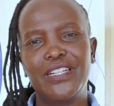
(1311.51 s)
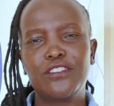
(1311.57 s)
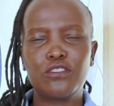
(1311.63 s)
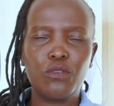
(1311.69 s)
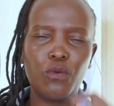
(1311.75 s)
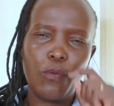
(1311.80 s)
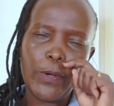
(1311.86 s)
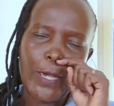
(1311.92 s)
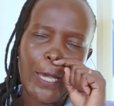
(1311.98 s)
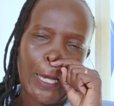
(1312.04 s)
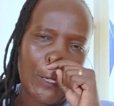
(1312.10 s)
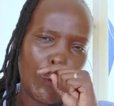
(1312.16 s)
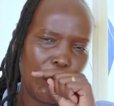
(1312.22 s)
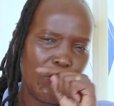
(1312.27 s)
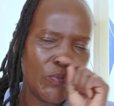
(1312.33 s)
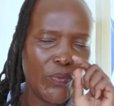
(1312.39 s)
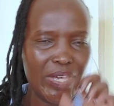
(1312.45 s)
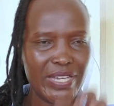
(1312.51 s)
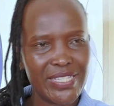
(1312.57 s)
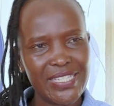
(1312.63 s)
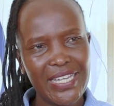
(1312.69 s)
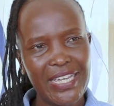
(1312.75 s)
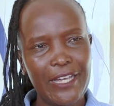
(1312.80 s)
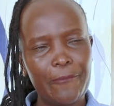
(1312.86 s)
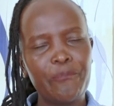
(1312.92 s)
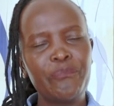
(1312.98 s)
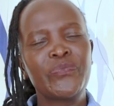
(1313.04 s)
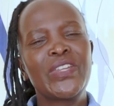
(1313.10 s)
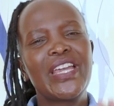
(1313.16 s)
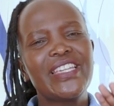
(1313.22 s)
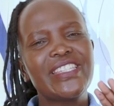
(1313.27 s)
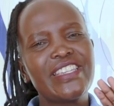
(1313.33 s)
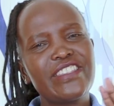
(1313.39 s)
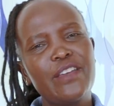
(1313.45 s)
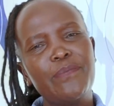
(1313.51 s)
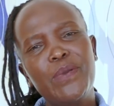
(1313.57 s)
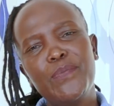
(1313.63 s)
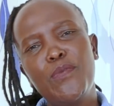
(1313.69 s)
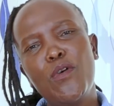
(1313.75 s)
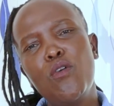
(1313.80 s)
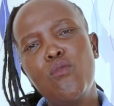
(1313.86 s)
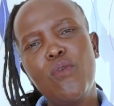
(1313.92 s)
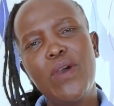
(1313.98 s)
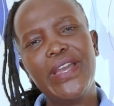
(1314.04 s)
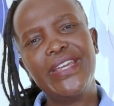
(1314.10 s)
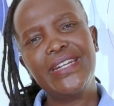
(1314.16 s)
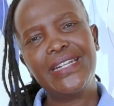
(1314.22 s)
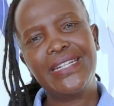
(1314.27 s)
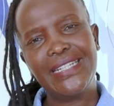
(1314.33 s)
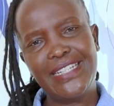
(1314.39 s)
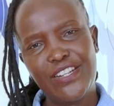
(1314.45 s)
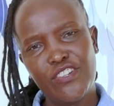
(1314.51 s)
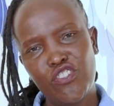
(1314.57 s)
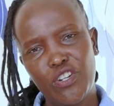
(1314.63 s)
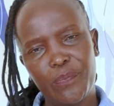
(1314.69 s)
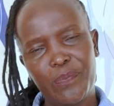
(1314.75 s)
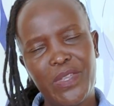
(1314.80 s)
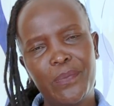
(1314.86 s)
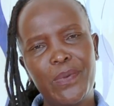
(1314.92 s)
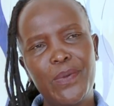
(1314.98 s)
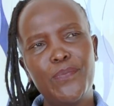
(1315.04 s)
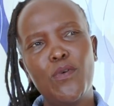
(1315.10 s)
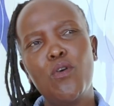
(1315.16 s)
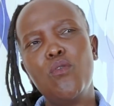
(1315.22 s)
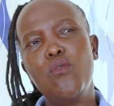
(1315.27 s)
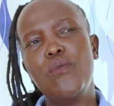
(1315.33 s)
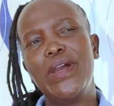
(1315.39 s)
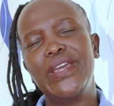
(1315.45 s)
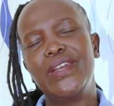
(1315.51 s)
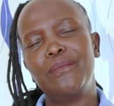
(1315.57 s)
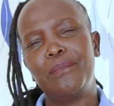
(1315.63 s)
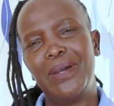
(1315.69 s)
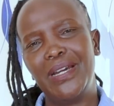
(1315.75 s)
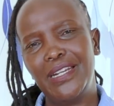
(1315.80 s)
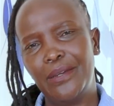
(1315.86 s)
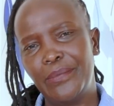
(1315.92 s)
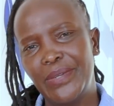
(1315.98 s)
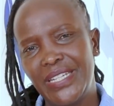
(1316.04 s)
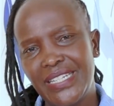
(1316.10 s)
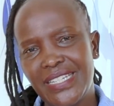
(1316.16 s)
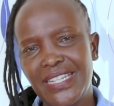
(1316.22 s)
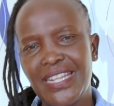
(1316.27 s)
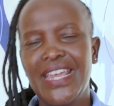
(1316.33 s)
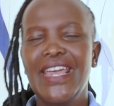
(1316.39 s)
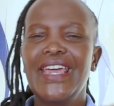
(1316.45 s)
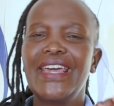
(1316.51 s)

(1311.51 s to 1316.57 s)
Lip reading: So what we are saying is that the people who are in leadership, the people who are in parliament,